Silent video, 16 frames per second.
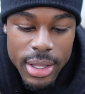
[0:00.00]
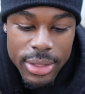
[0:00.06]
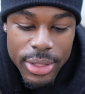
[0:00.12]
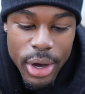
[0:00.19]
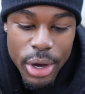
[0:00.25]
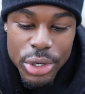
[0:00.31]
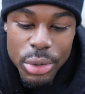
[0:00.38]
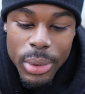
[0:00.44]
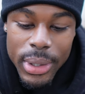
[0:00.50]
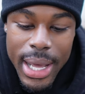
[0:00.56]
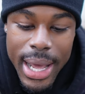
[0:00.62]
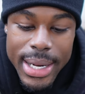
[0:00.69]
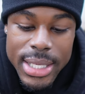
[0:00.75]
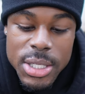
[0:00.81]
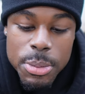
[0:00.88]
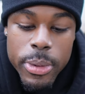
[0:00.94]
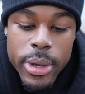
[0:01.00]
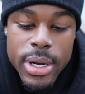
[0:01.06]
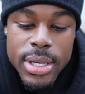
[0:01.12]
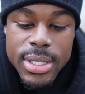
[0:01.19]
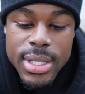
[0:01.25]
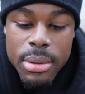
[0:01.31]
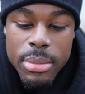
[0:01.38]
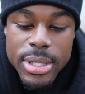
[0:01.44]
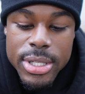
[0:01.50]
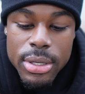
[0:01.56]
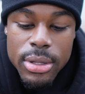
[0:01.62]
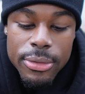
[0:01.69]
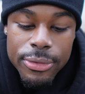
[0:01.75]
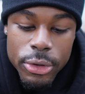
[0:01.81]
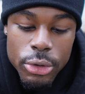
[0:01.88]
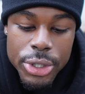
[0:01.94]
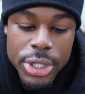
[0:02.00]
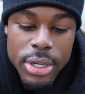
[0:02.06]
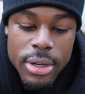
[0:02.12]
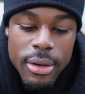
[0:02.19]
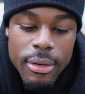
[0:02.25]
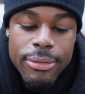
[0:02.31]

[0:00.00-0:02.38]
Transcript: though you will not experience them until the future,